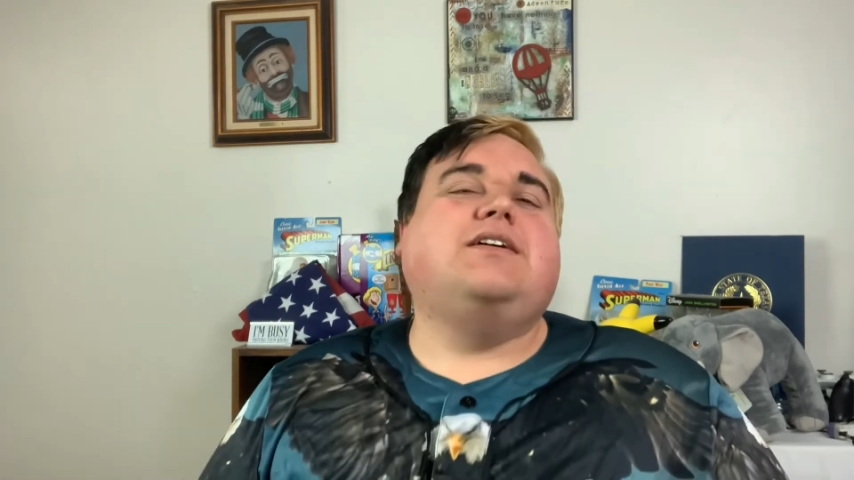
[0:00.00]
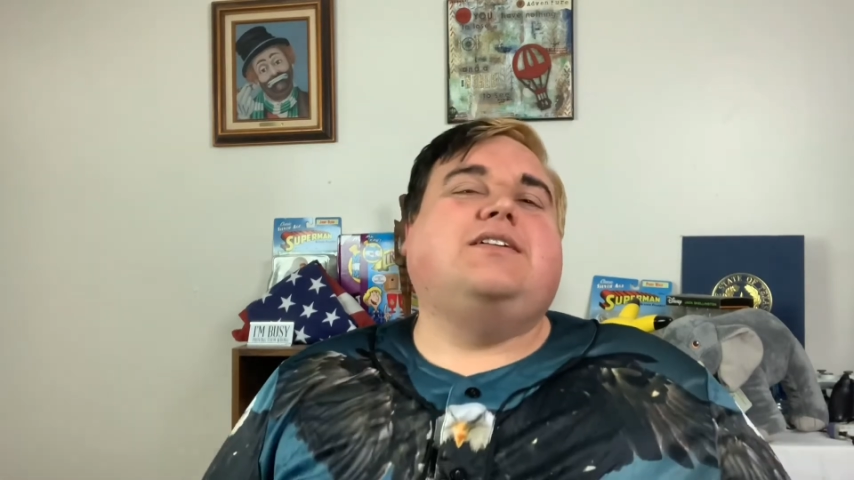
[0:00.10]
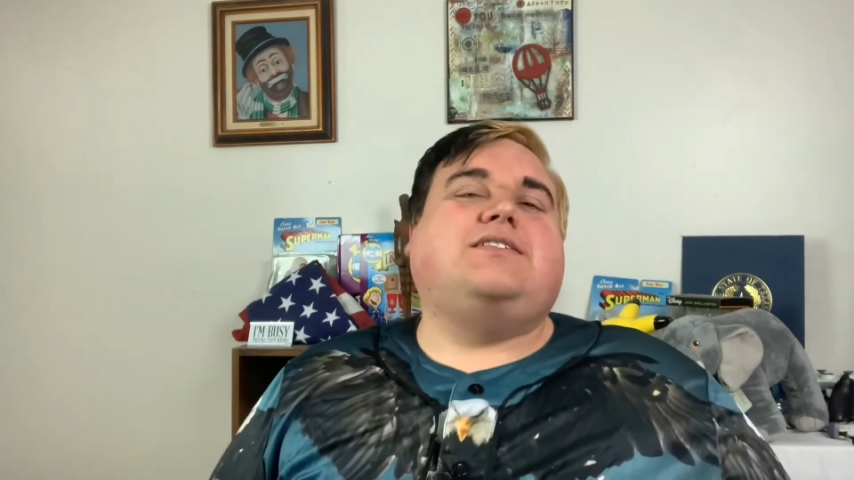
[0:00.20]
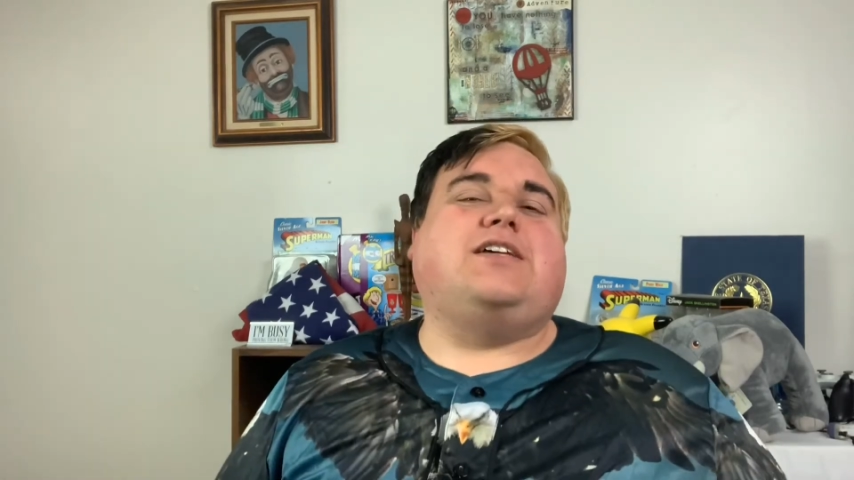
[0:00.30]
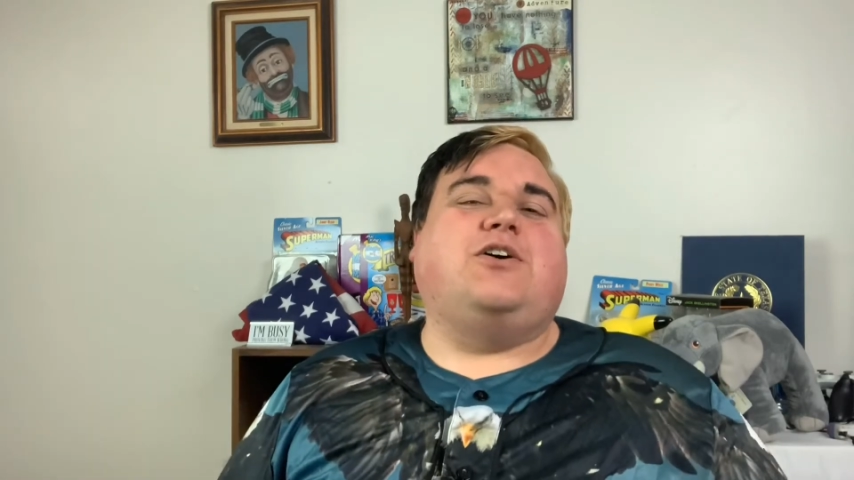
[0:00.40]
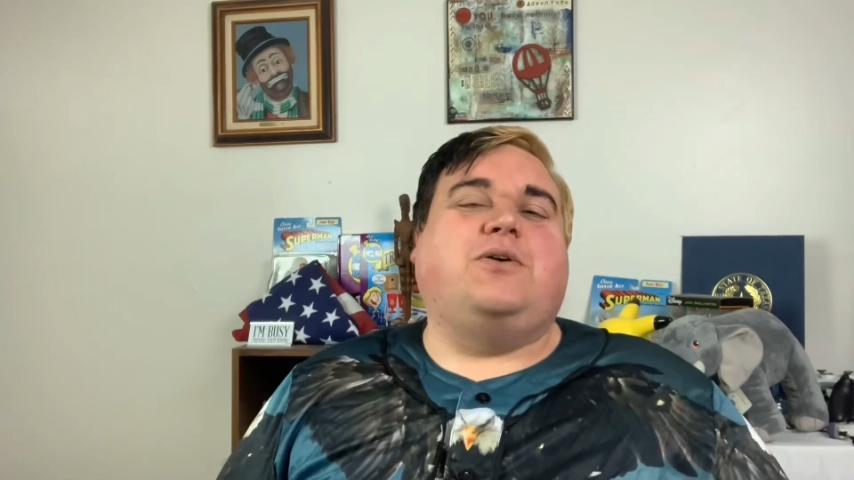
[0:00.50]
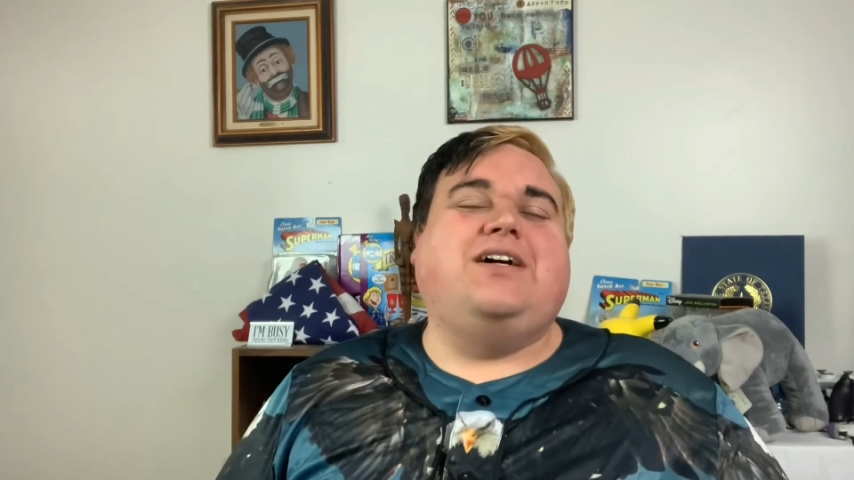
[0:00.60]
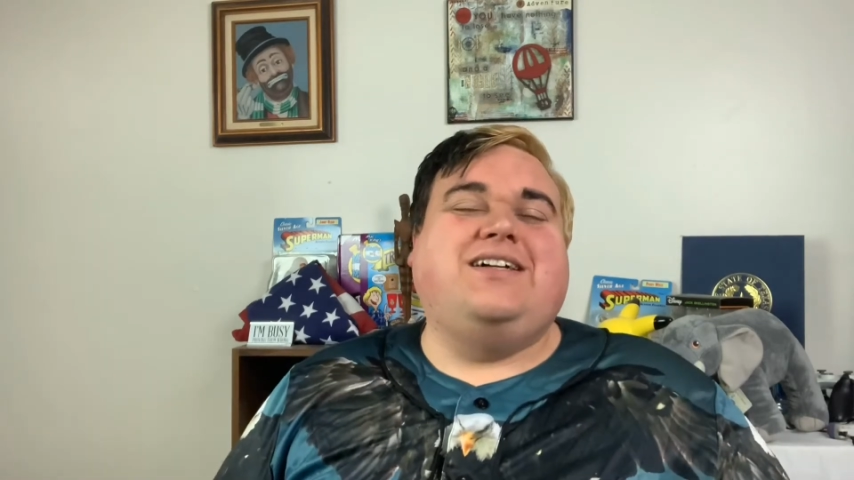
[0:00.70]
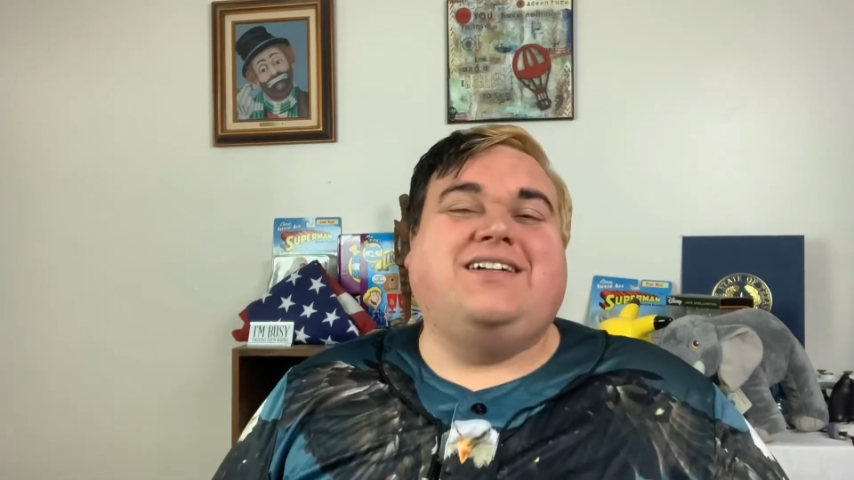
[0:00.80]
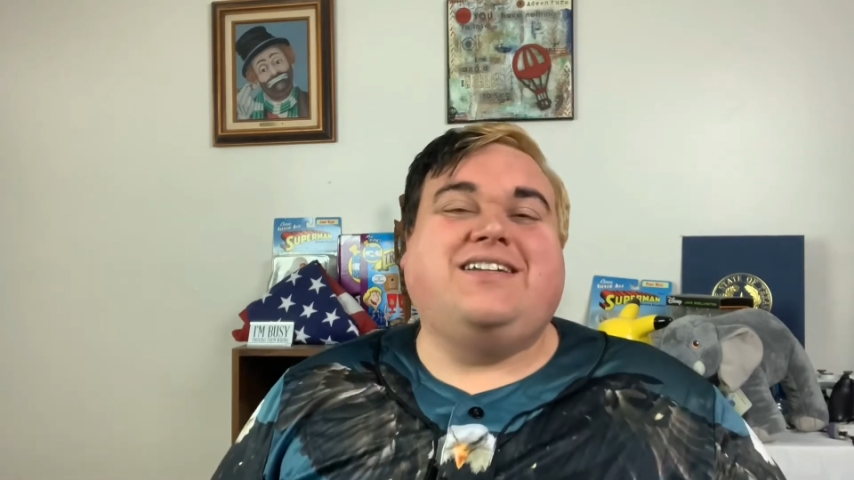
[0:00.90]
So
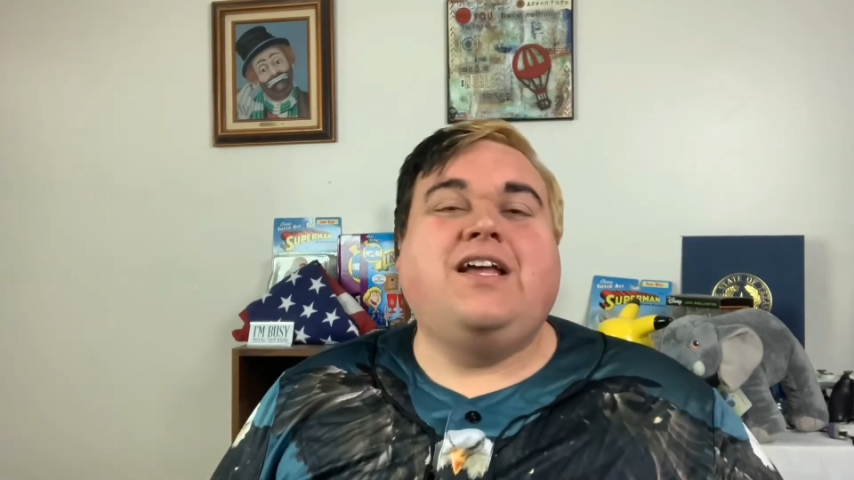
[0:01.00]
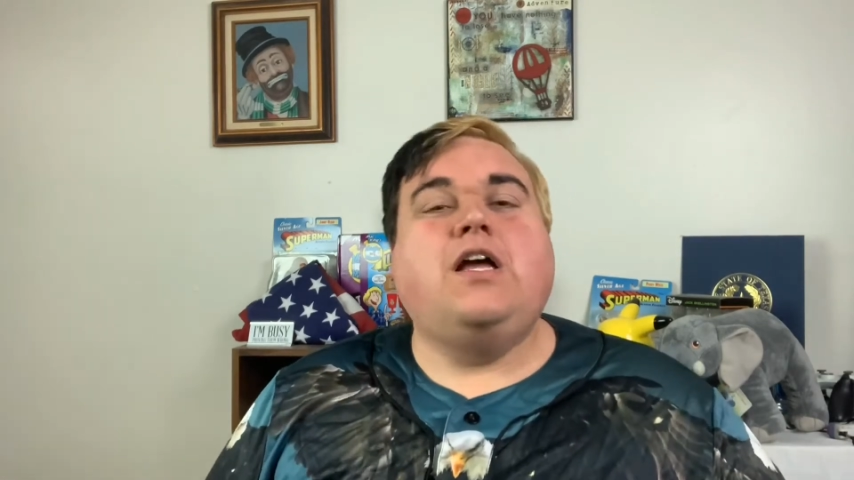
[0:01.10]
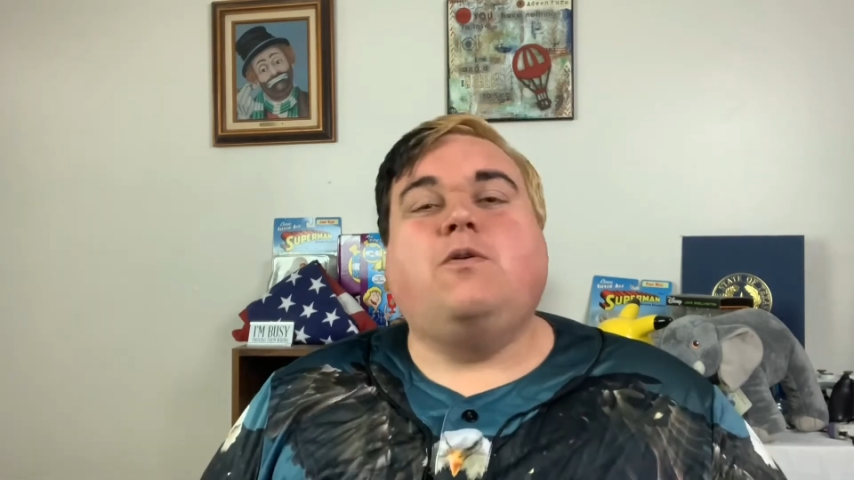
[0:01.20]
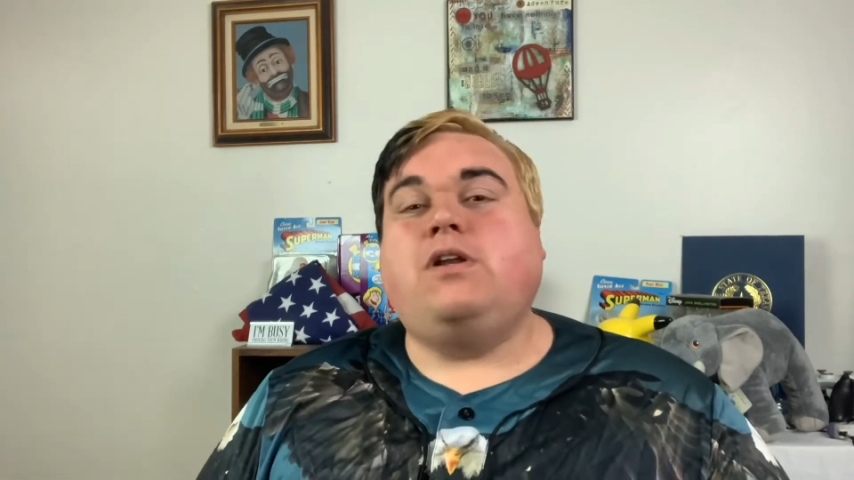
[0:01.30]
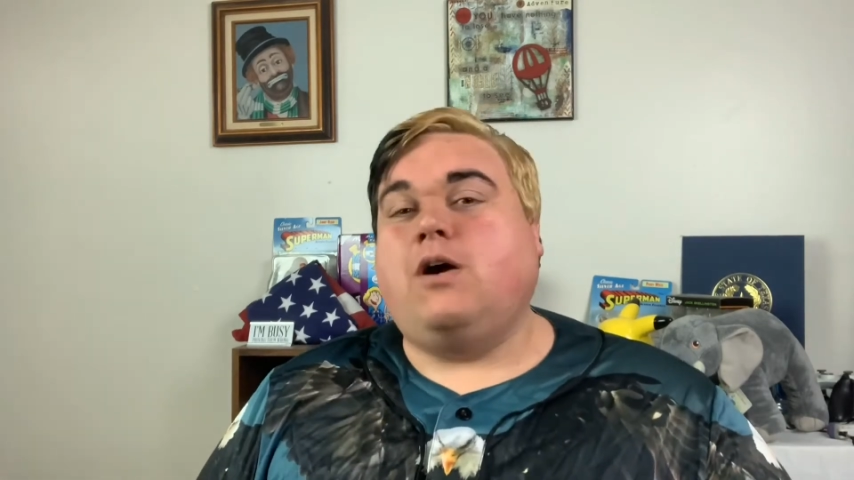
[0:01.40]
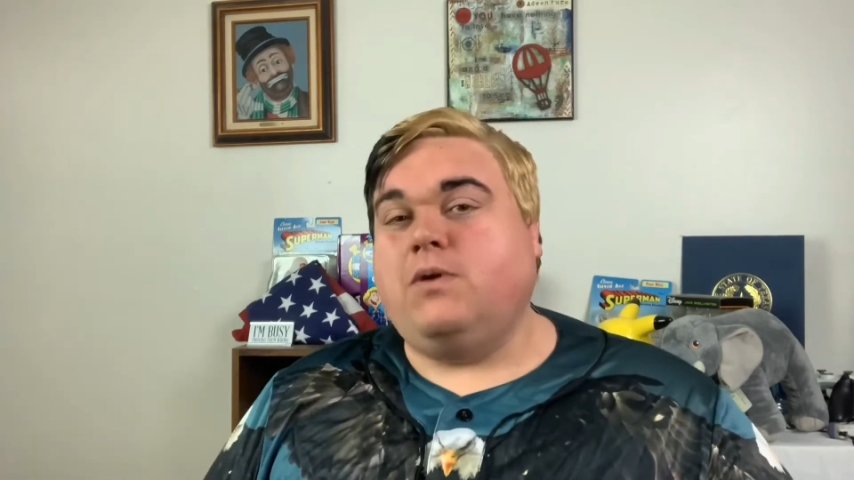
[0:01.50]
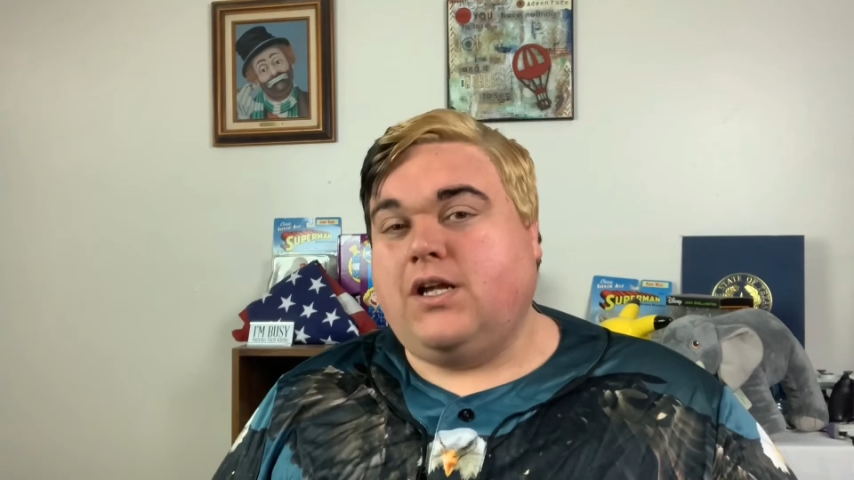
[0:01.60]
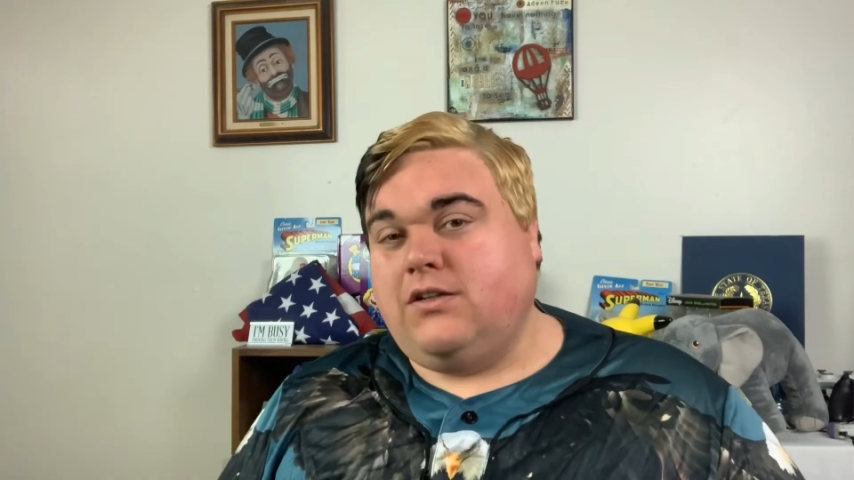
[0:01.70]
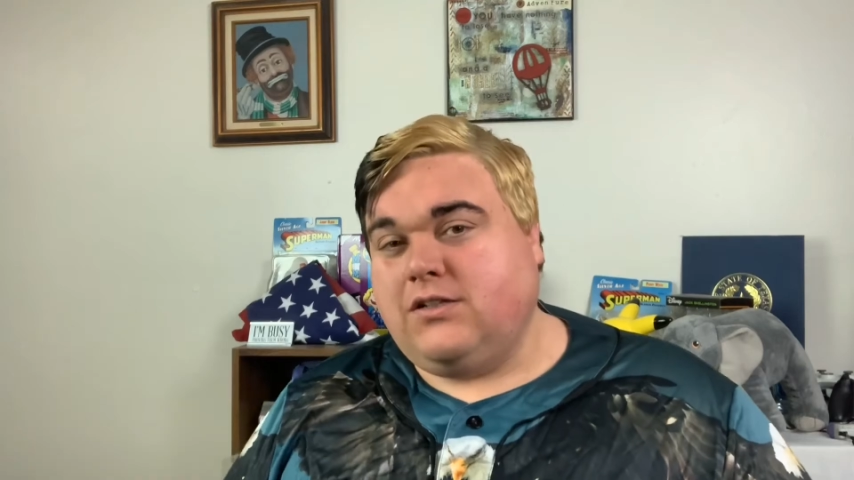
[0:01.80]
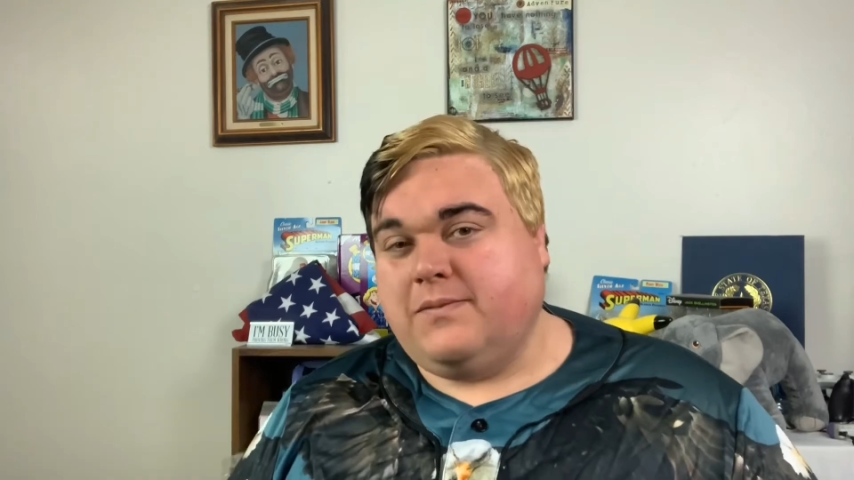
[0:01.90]
now when I
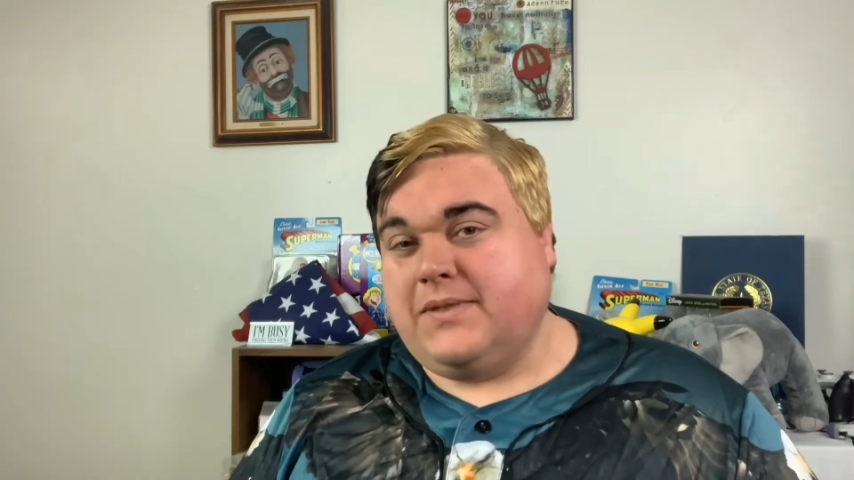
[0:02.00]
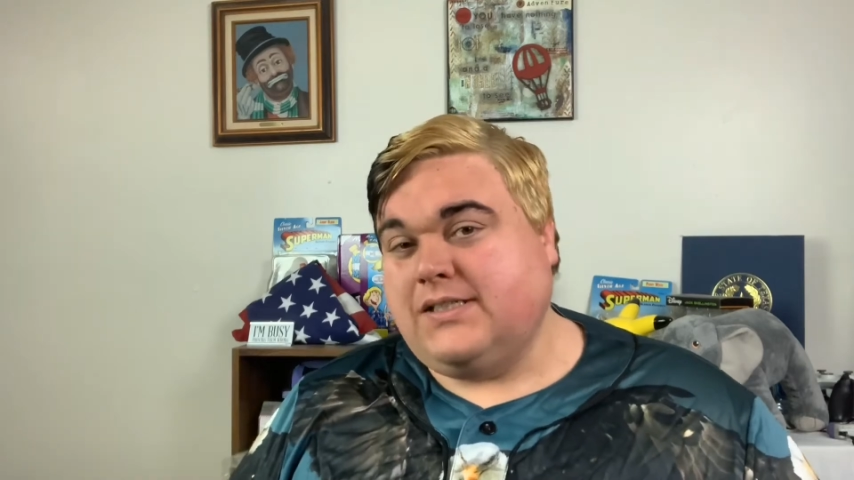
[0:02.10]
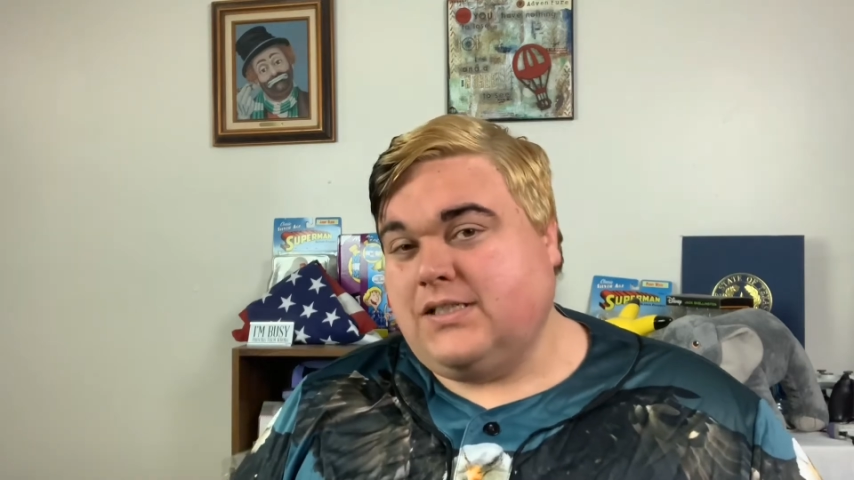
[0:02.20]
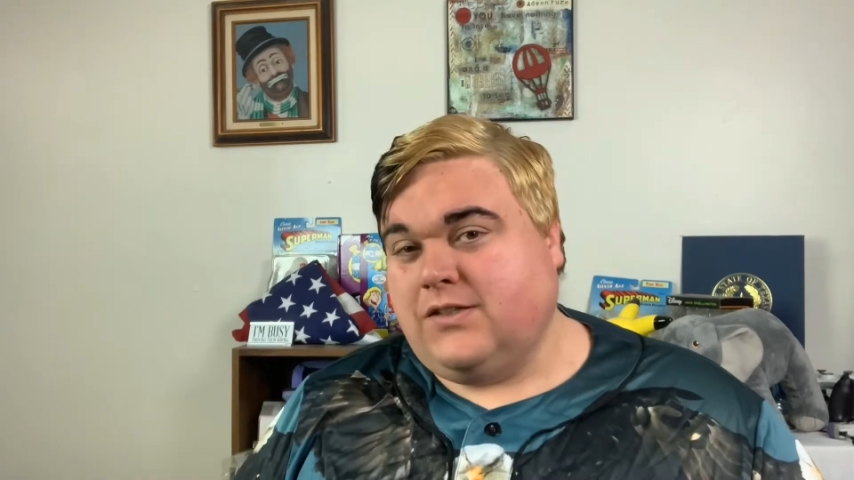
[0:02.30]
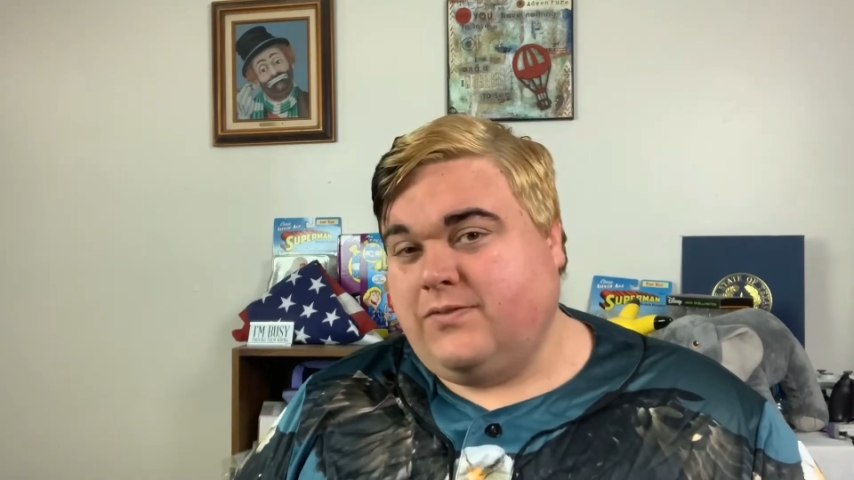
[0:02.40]
look at myself,